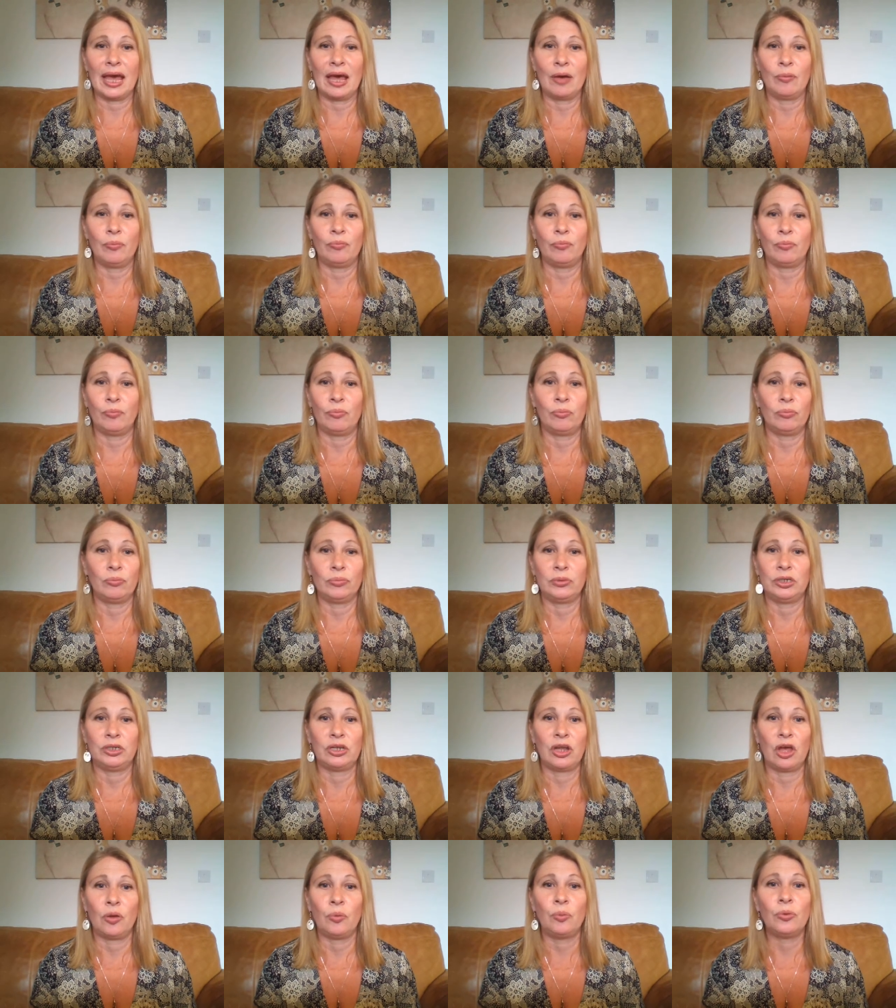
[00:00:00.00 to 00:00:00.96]
And,
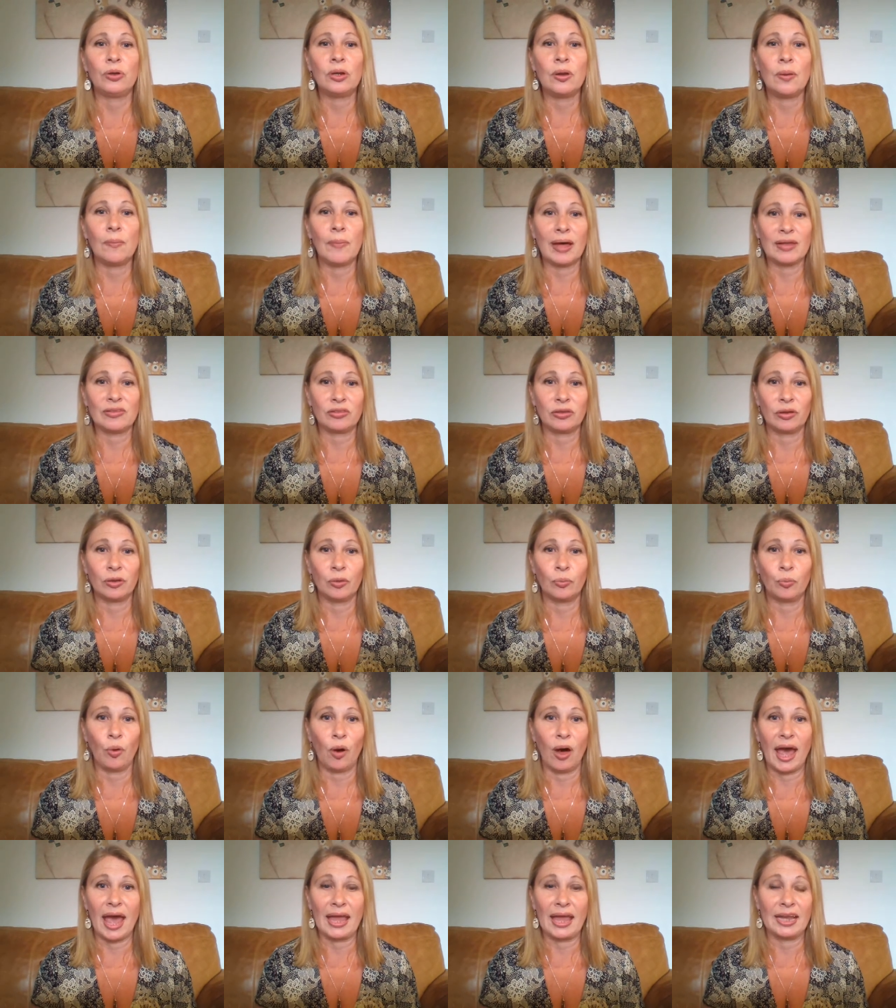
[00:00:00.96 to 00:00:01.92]
no matter
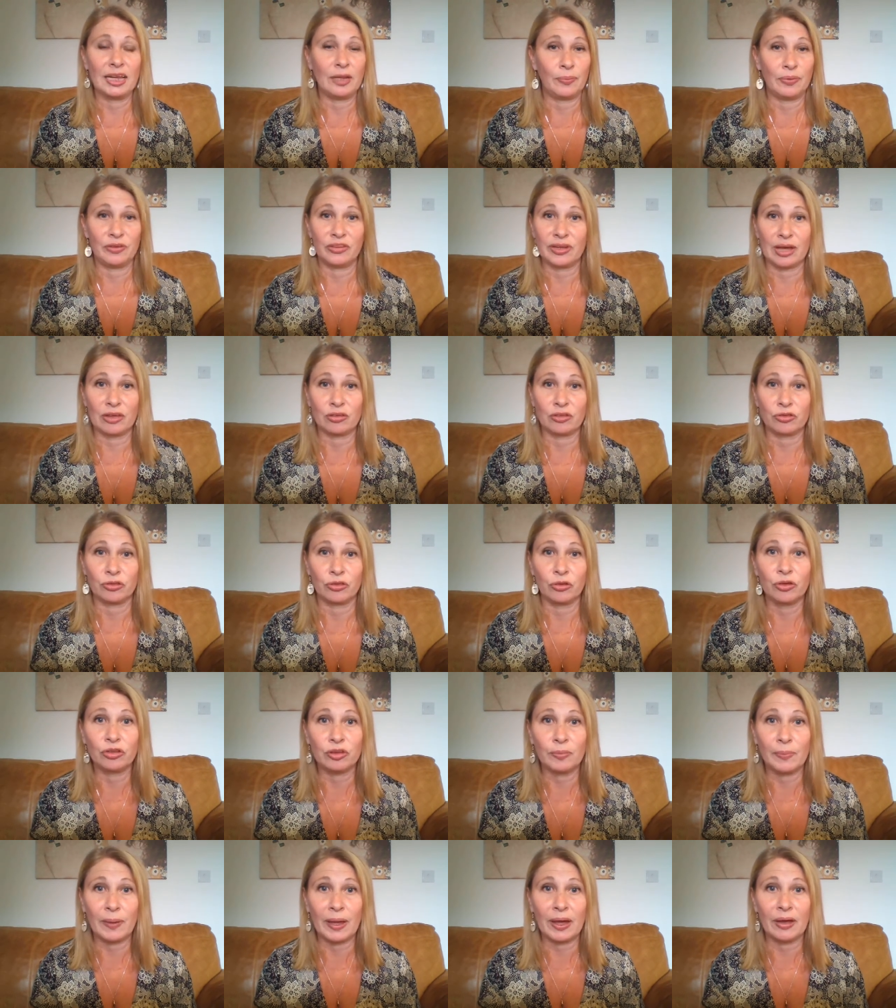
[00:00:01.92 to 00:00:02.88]
what anybody else
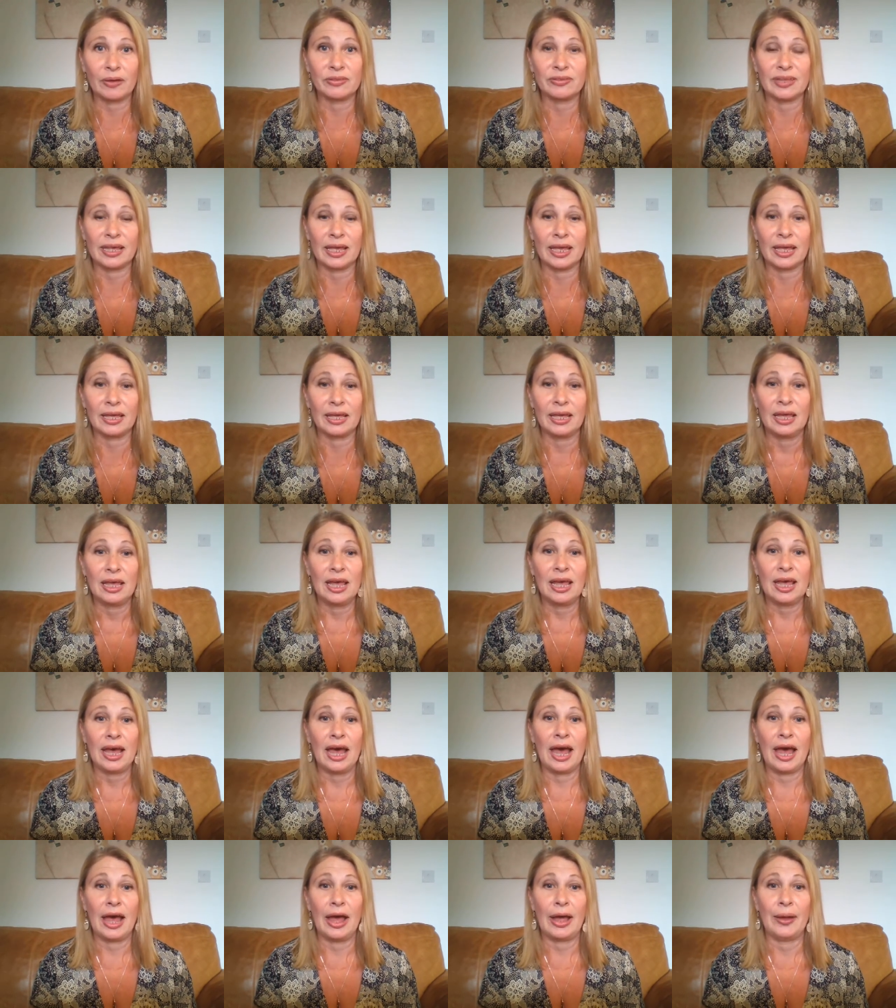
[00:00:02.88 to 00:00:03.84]
thought about it,
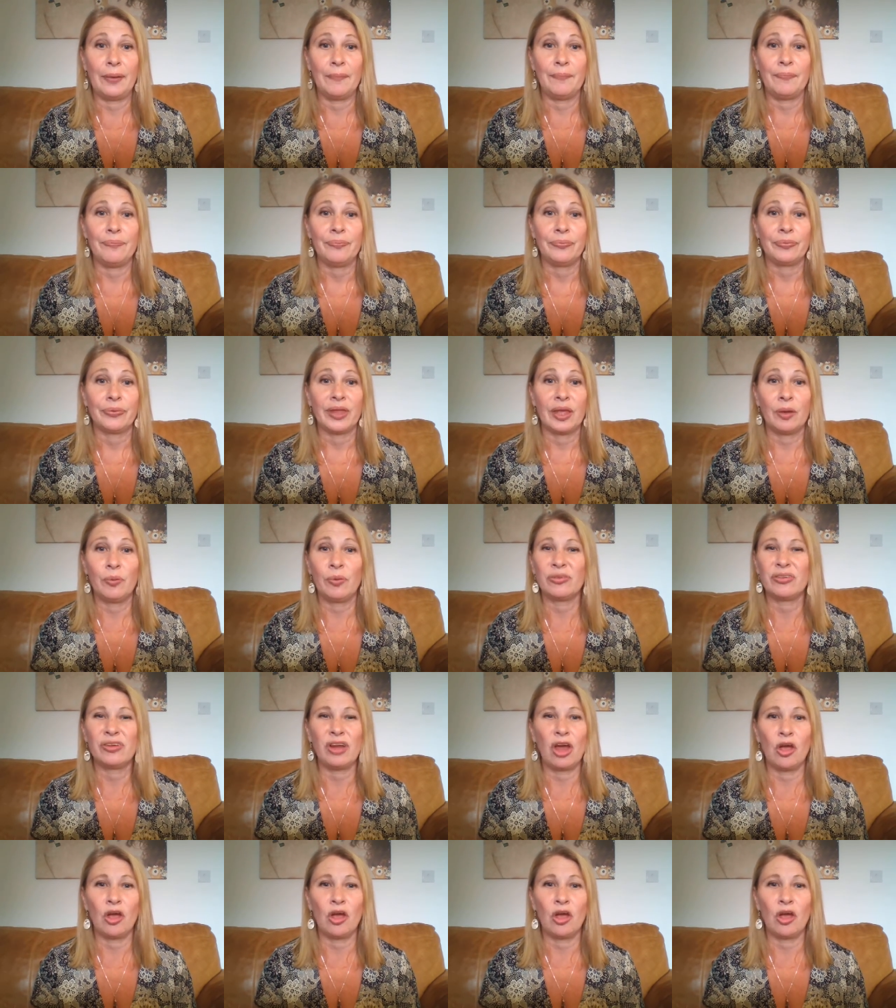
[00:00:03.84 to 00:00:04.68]
it wasn't